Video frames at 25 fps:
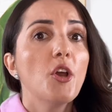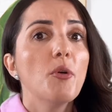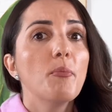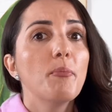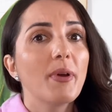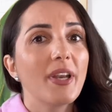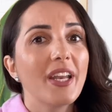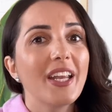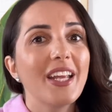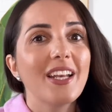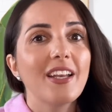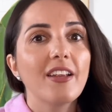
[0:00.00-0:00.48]

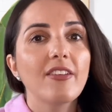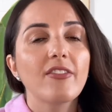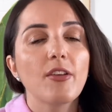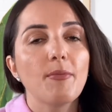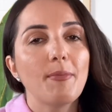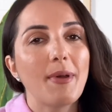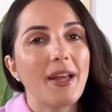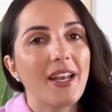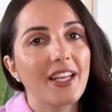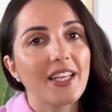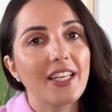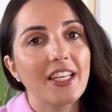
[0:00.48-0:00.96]
but it is a
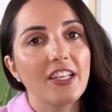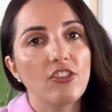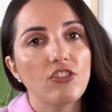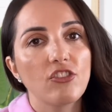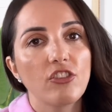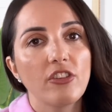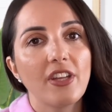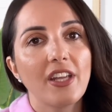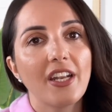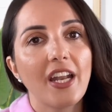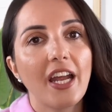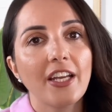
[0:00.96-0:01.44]

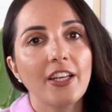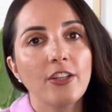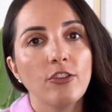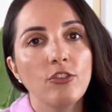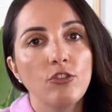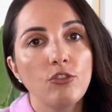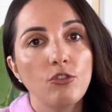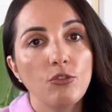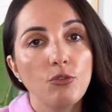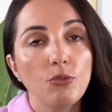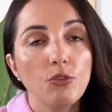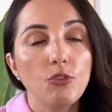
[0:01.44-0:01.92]
medication that I
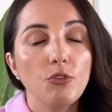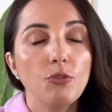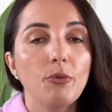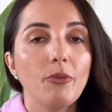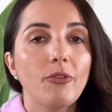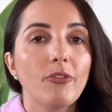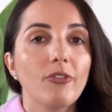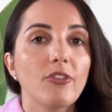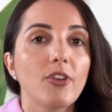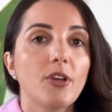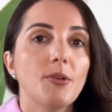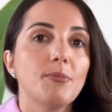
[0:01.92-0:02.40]
do use
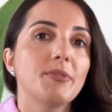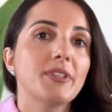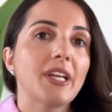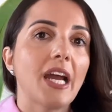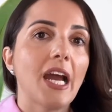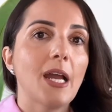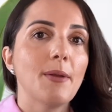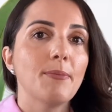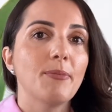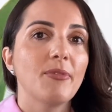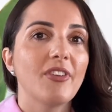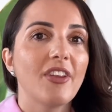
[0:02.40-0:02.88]

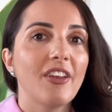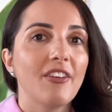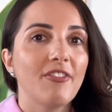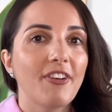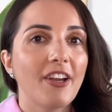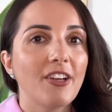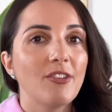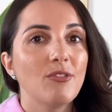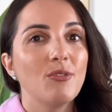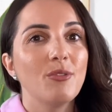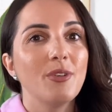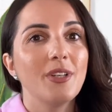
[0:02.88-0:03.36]
sometimes if I
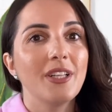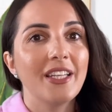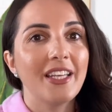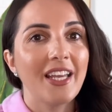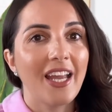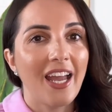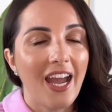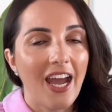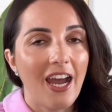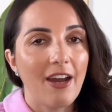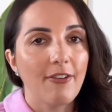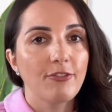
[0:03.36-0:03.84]
really
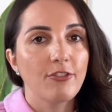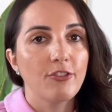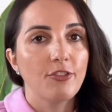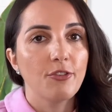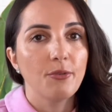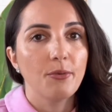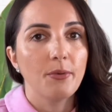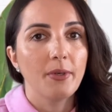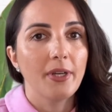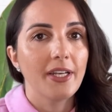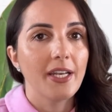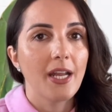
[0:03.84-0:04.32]
have
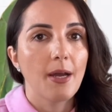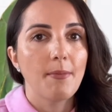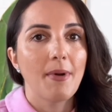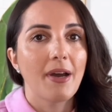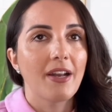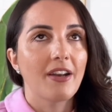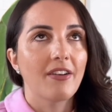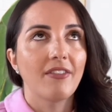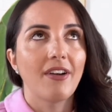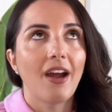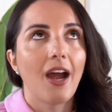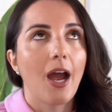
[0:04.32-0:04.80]
to and I'm out
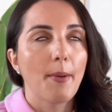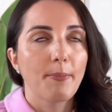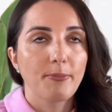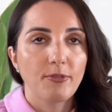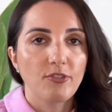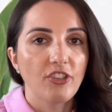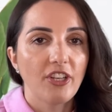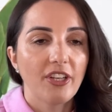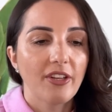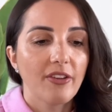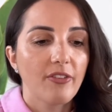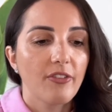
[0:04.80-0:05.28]
of
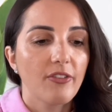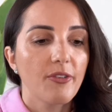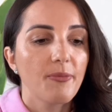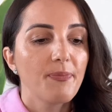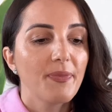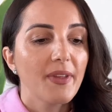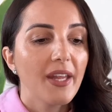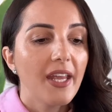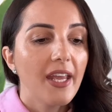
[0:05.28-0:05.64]
options.